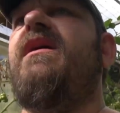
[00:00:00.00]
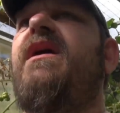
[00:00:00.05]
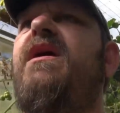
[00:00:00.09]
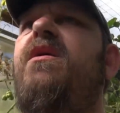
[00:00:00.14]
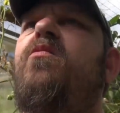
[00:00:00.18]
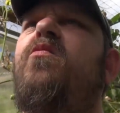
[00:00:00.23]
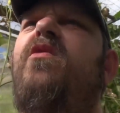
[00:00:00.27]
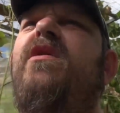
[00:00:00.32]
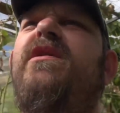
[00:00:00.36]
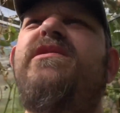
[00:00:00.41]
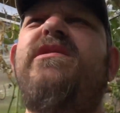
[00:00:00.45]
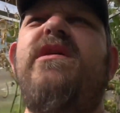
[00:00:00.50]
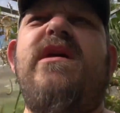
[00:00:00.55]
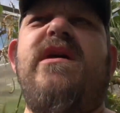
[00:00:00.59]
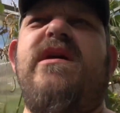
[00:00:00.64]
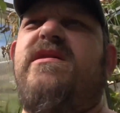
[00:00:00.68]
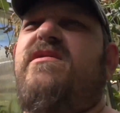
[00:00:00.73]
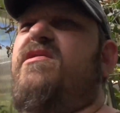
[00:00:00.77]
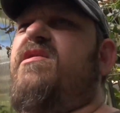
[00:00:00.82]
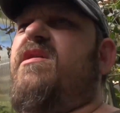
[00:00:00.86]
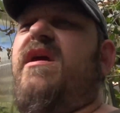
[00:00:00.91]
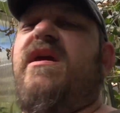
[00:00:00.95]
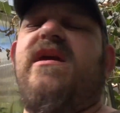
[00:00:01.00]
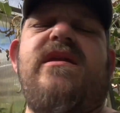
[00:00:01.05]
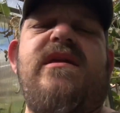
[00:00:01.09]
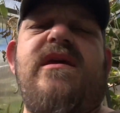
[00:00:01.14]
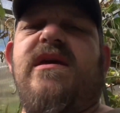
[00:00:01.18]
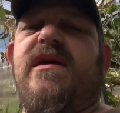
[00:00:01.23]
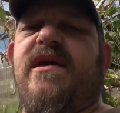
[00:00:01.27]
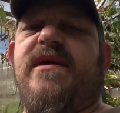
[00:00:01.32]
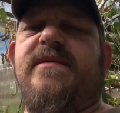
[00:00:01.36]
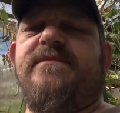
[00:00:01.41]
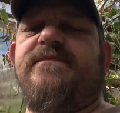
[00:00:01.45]
It wasn't insane
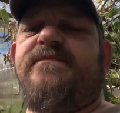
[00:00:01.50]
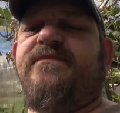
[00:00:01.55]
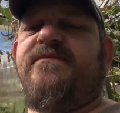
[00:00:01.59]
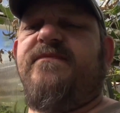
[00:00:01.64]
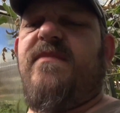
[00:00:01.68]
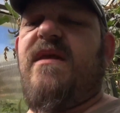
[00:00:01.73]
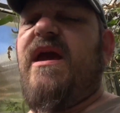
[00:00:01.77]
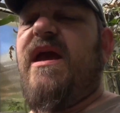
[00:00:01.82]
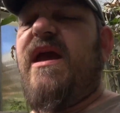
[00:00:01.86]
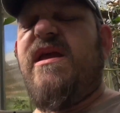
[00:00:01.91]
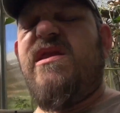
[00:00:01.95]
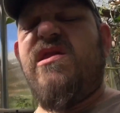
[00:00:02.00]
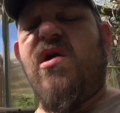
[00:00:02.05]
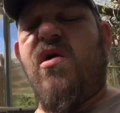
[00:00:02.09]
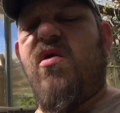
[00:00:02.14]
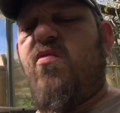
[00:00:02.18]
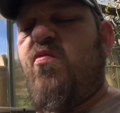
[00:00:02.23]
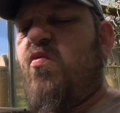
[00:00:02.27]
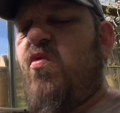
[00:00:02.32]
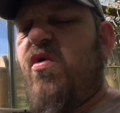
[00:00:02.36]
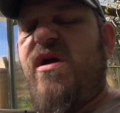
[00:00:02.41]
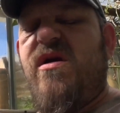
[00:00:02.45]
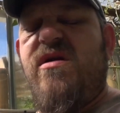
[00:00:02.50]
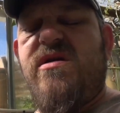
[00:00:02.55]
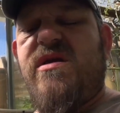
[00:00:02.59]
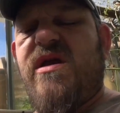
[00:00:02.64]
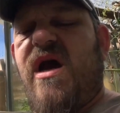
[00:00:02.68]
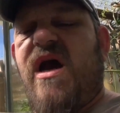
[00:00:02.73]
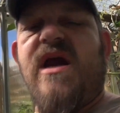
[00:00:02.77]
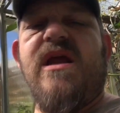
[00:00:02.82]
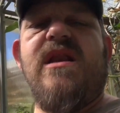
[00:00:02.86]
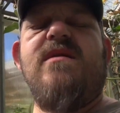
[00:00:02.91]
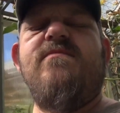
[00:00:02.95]
heat. It's a weird
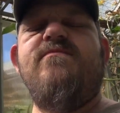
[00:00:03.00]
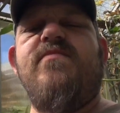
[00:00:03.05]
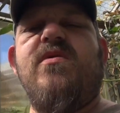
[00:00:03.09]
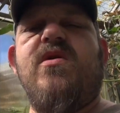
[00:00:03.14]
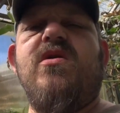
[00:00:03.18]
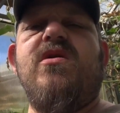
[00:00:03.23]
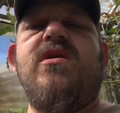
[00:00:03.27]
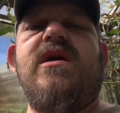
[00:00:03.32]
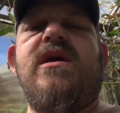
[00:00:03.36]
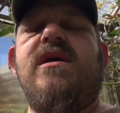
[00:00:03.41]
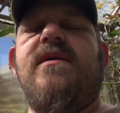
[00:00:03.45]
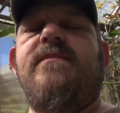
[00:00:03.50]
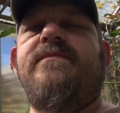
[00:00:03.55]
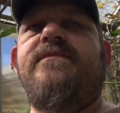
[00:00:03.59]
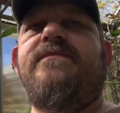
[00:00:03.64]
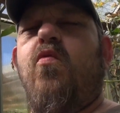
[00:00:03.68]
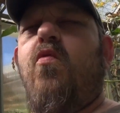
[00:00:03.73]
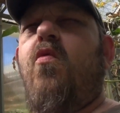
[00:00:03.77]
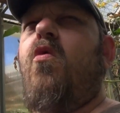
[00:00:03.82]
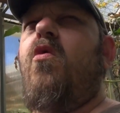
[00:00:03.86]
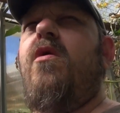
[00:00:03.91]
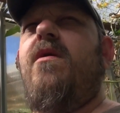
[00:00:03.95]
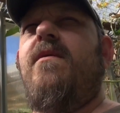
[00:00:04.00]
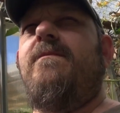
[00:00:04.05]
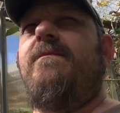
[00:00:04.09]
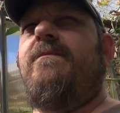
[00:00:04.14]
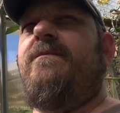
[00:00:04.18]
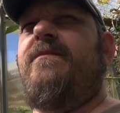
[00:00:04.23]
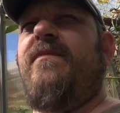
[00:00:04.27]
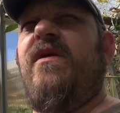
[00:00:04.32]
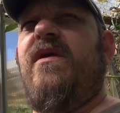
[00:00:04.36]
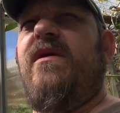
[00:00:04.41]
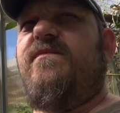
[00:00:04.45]
kind of burning warm
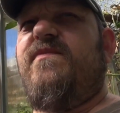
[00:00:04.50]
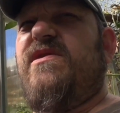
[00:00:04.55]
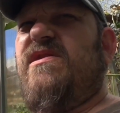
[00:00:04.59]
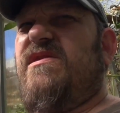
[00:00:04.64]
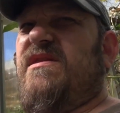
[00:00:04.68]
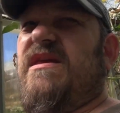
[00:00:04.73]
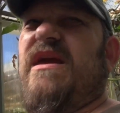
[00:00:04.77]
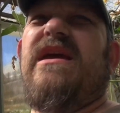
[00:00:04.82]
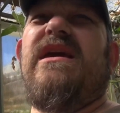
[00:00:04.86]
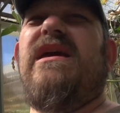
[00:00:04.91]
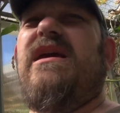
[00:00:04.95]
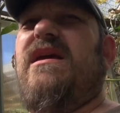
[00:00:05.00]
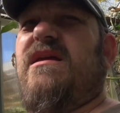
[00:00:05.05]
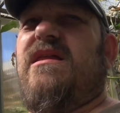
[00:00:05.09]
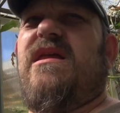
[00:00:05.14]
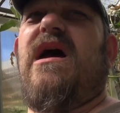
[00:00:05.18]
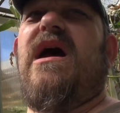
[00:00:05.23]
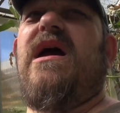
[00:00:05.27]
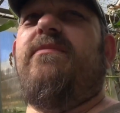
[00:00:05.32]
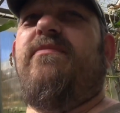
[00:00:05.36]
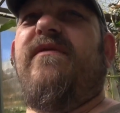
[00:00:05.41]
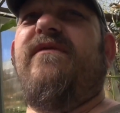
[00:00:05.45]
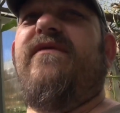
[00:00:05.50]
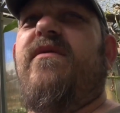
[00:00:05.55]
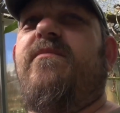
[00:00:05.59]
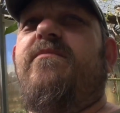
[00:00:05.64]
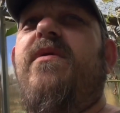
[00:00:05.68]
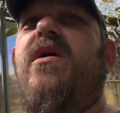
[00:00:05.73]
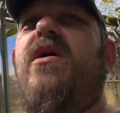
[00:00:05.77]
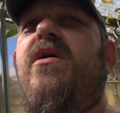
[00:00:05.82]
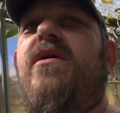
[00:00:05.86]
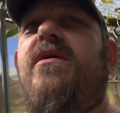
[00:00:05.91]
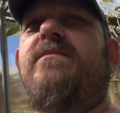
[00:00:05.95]
stinging type of a
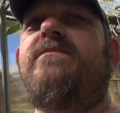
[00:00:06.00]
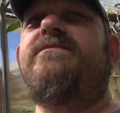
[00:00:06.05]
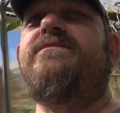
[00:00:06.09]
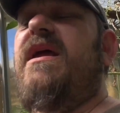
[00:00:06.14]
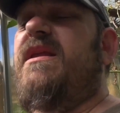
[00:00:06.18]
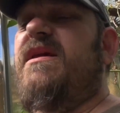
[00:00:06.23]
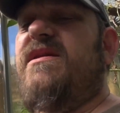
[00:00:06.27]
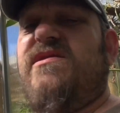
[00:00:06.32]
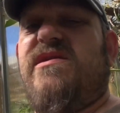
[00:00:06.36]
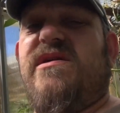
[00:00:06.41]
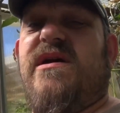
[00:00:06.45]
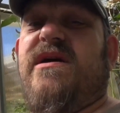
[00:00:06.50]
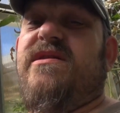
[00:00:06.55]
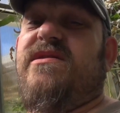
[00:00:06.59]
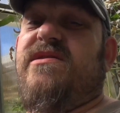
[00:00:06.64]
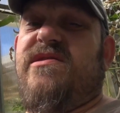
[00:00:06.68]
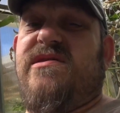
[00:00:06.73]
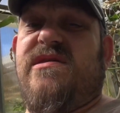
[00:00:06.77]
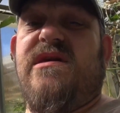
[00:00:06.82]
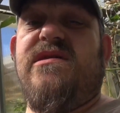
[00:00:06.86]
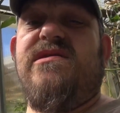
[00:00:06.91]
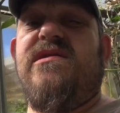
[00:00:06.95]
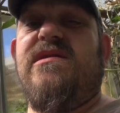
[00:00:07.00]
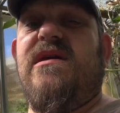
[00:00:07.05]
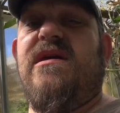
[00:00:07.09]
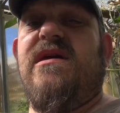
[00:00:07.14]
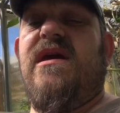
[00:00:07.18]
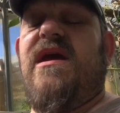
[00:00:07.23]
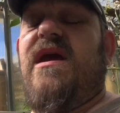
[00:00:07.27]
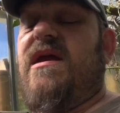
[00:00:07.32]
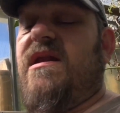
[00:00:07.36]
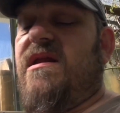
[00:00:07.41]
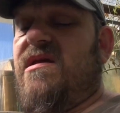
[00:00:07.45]
burn and it's
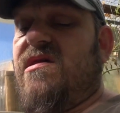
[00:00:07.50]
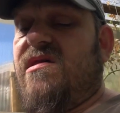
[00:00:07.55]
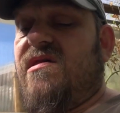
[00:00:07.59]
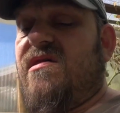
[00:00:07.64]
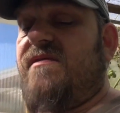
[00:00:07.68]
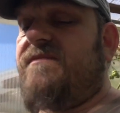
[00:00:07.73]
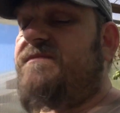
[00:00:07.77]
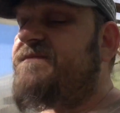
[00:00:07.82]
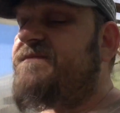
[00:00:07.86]
consistent and it's